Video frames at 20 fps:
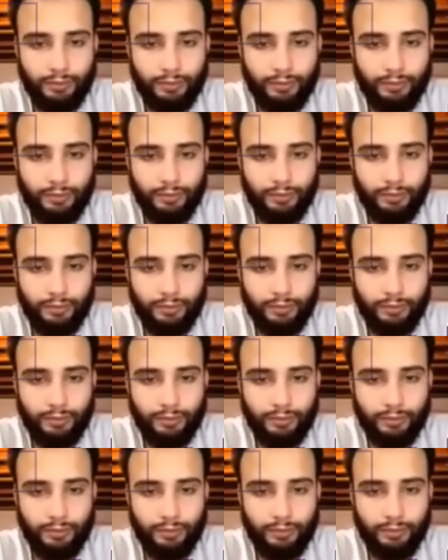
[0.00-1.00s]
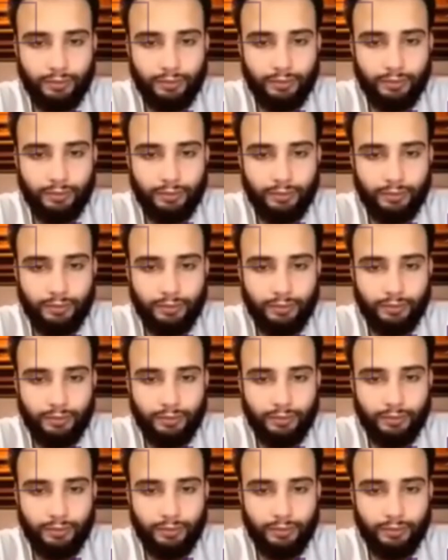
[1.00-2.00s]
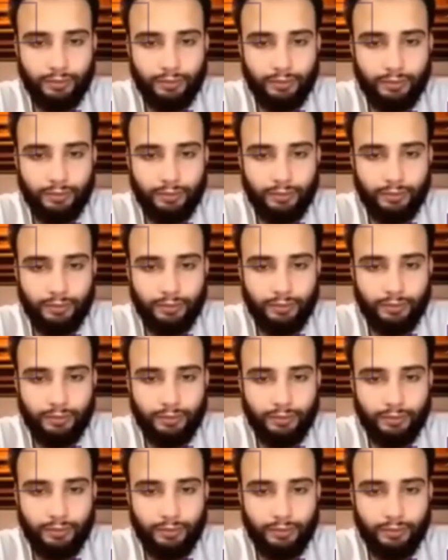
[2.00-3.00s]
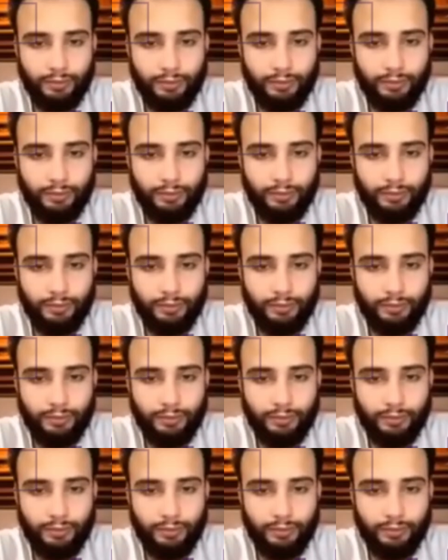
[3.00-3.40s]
The person shown says nothing.